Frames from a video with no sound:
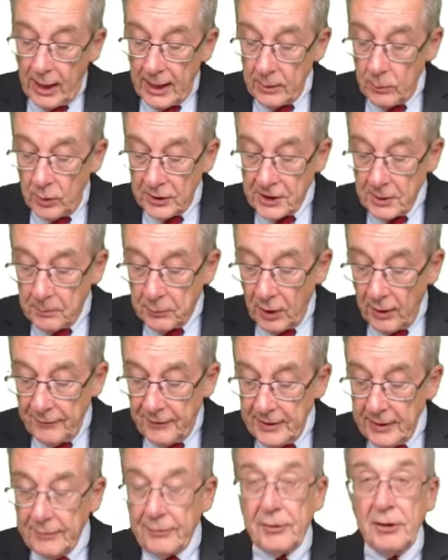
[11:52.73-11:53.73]
I want a
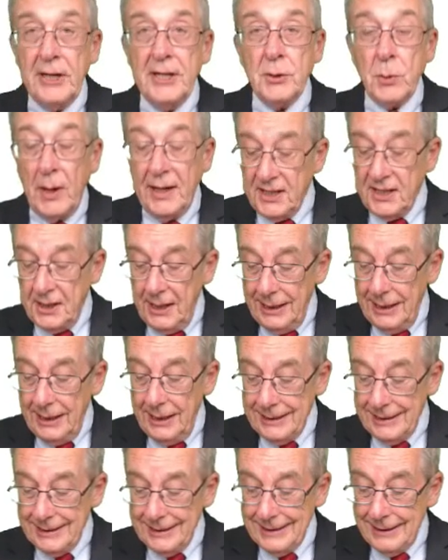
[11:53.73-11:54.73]
profit of 320.
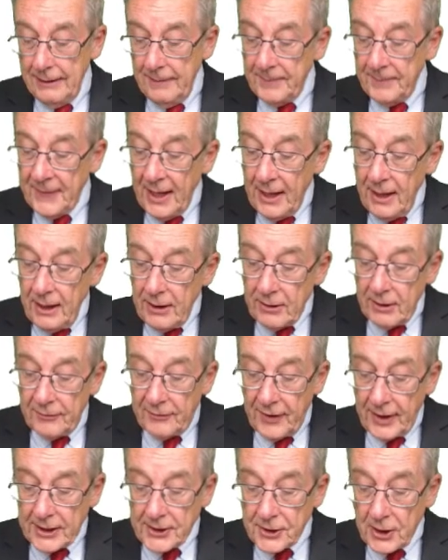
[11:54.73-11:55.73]

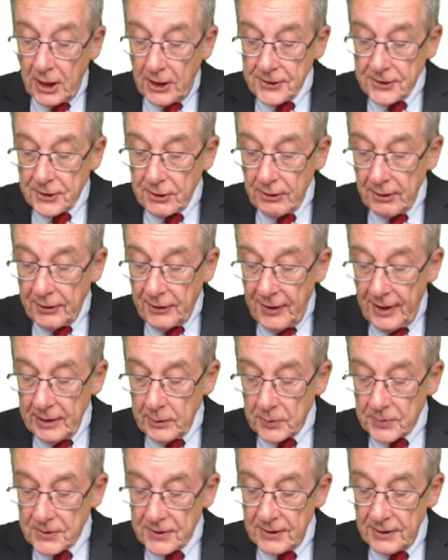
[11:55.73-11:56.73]
The fixed costs are
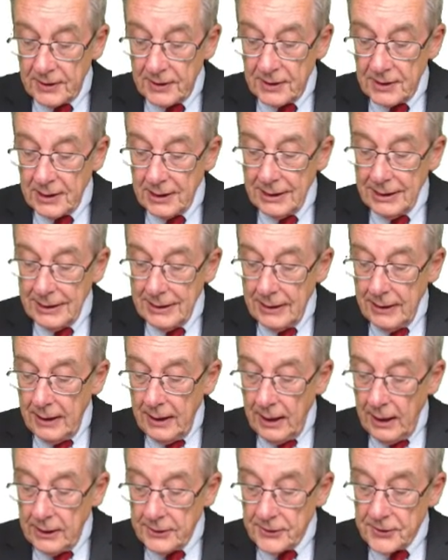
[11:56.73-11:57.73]
1,000,
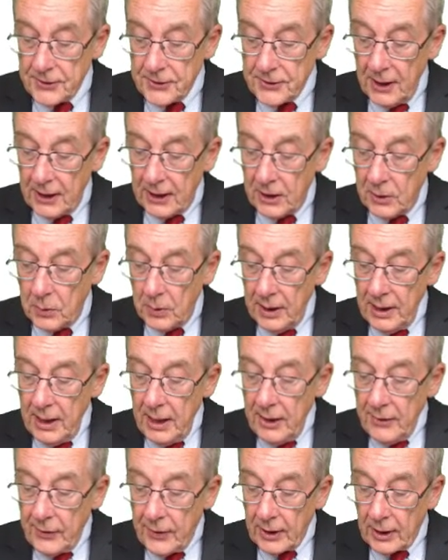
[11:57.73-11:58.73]
and so
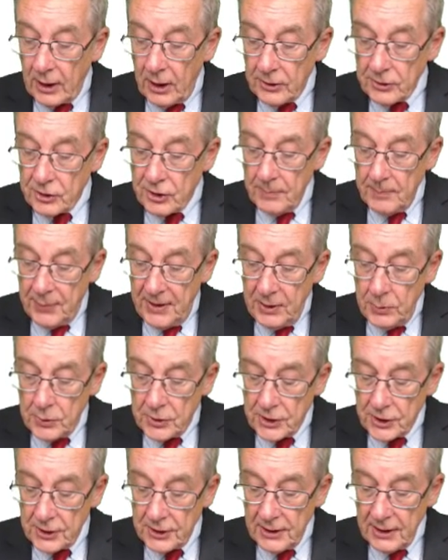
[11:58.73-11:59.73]
the
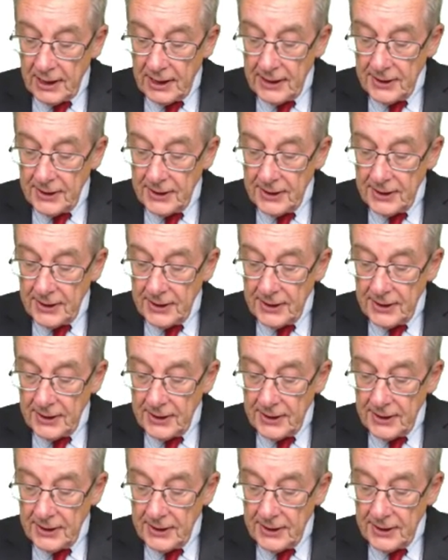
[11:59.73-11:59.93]
contribution